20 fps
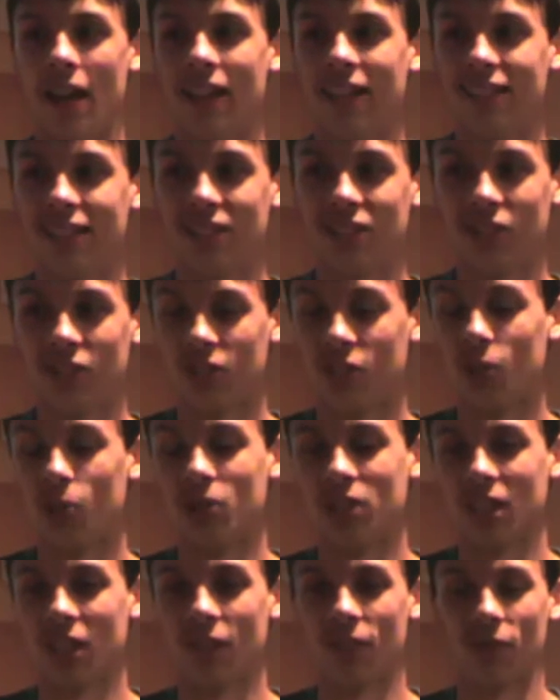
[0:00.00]
You're
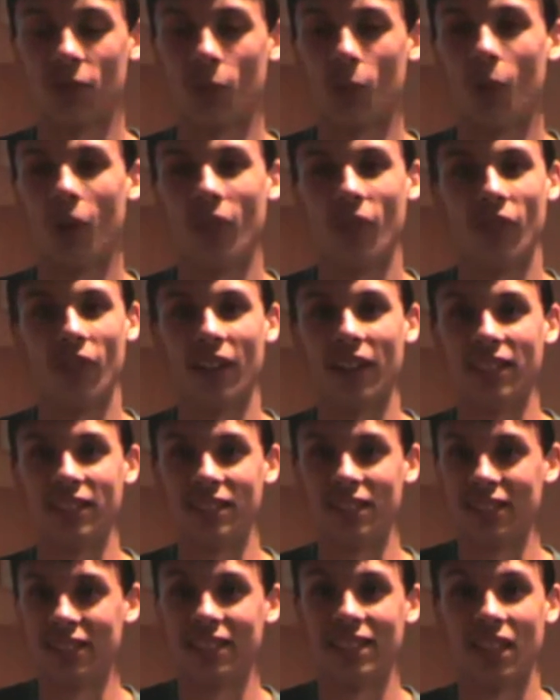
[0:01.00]
using it for one thing,
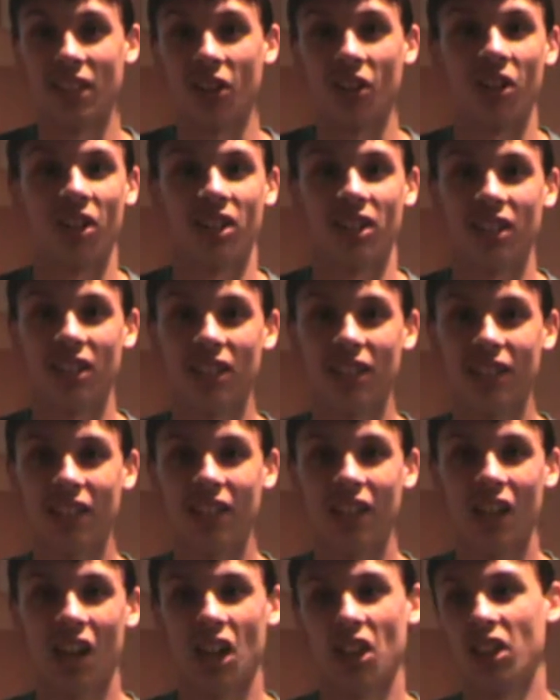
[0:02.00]
to sit on.
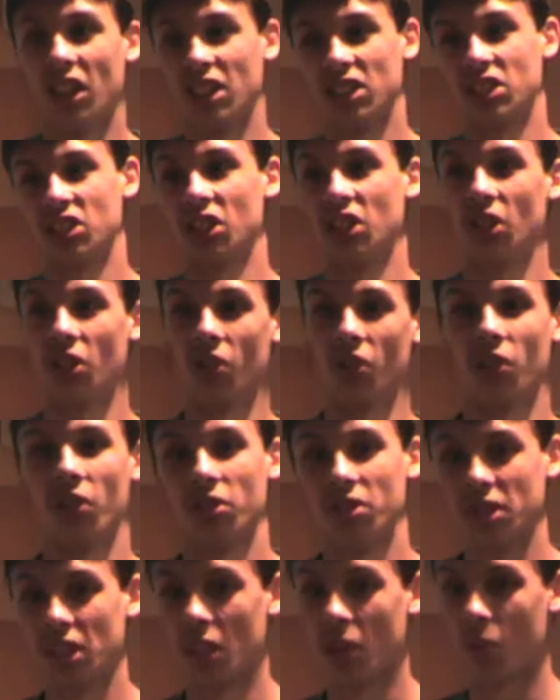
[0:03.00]
Unless, you know,
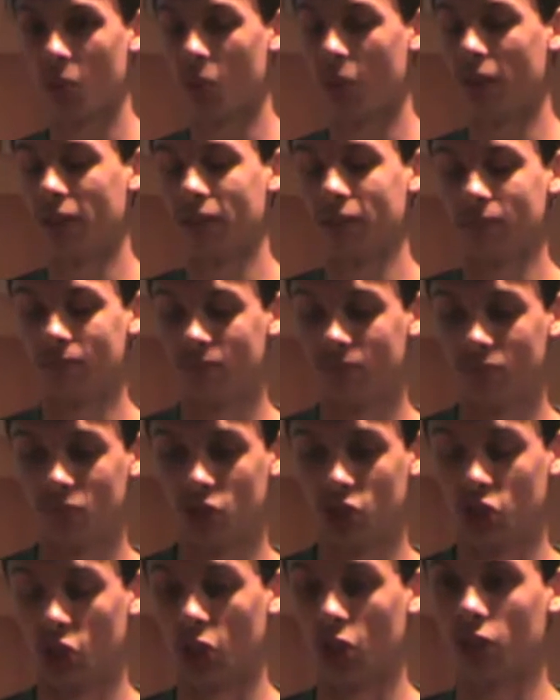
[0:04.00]
there's that one
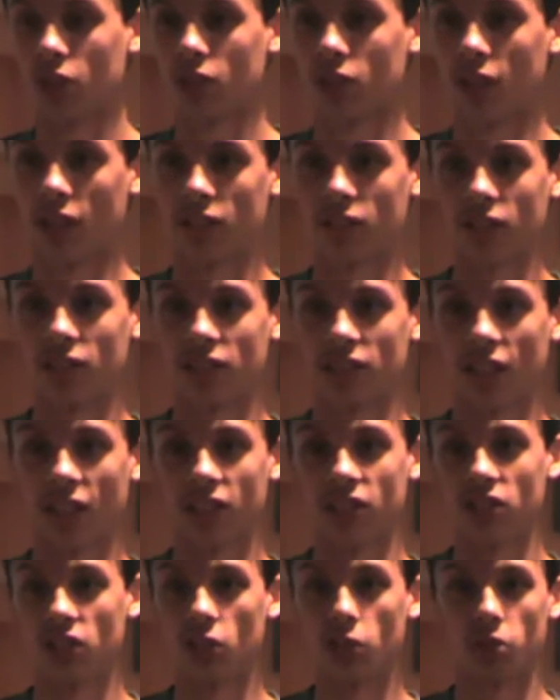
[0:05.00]
jerk that
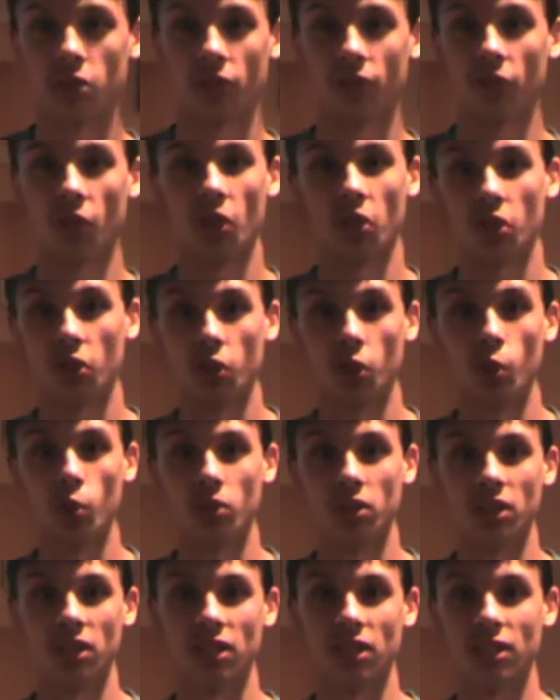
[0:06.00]
decides to use it for other
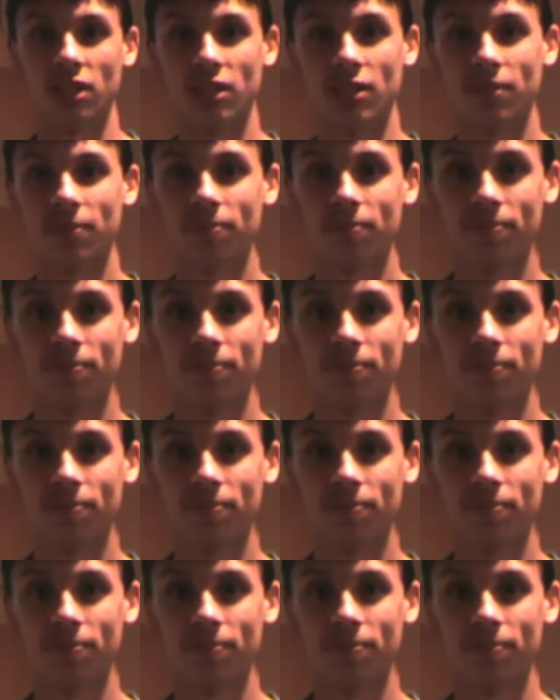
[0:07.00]
uses.